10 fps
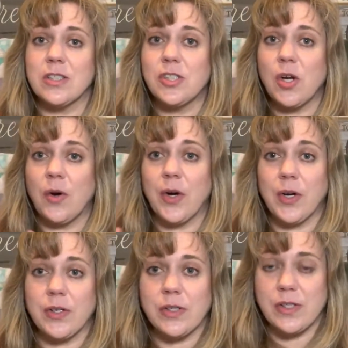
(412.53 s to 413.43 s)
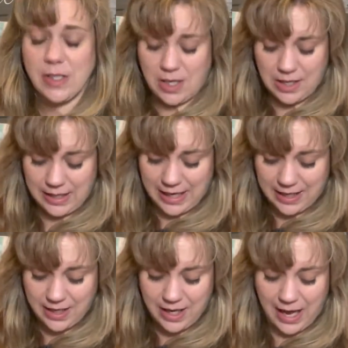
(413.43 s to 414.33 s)
showed hers on
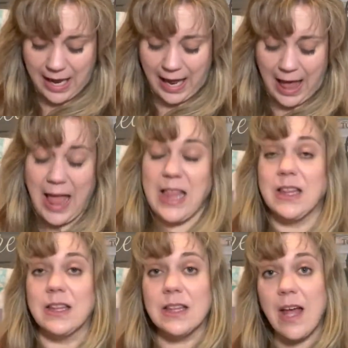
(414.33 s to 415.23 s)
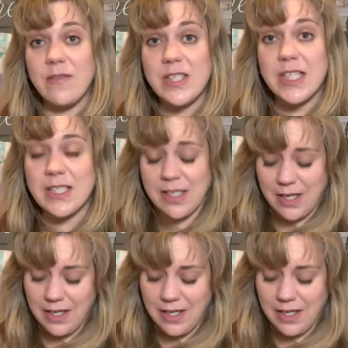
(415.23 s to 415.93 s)
Ada, and I loved it.